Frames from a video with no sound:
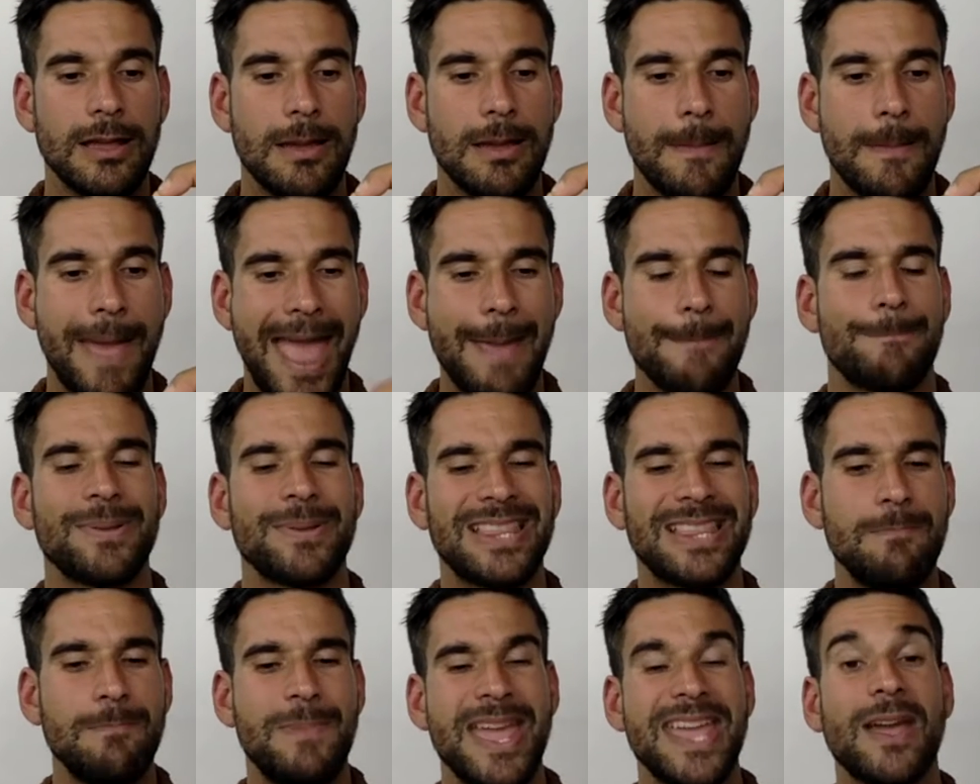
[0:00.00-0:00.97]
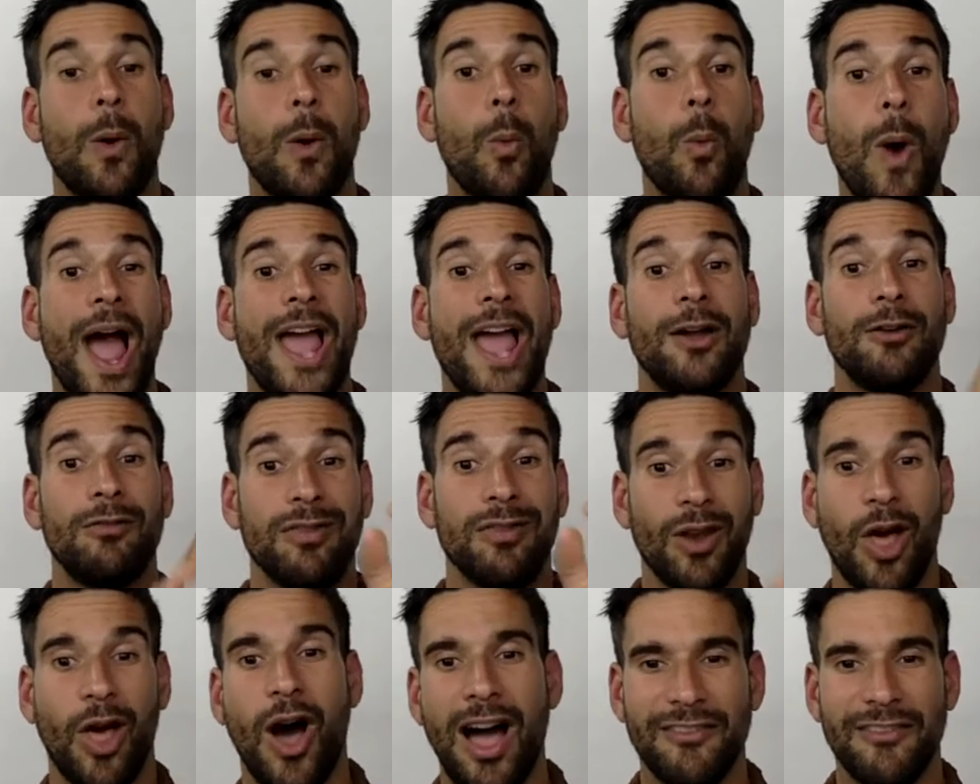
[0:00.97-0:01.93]
empathy being a way of
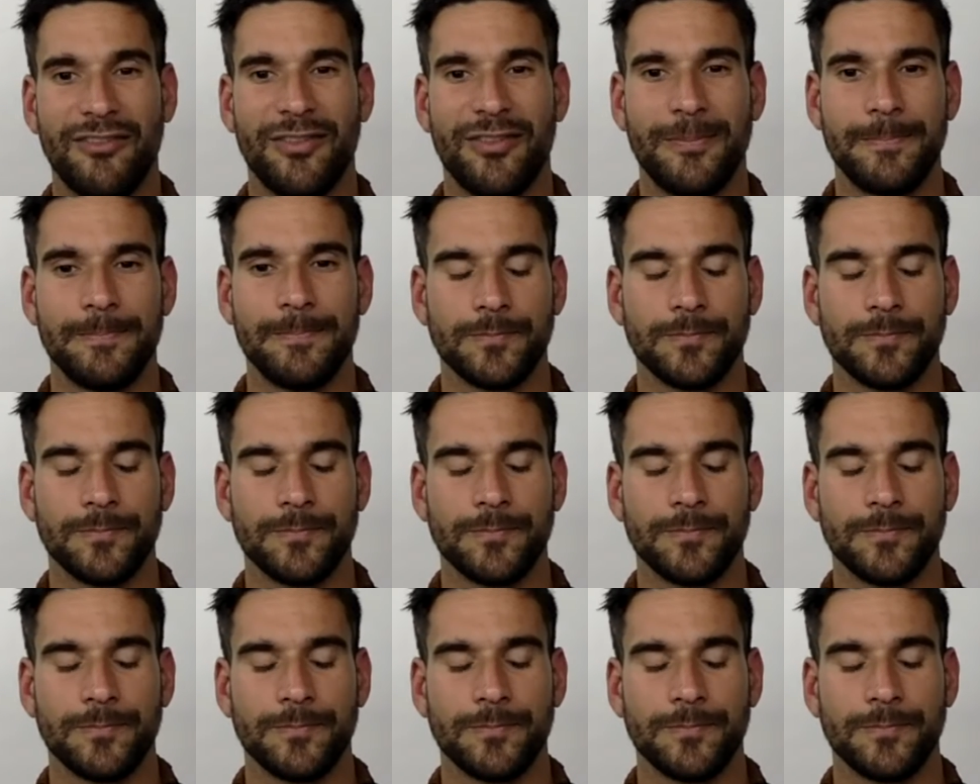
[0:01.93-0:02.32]
life.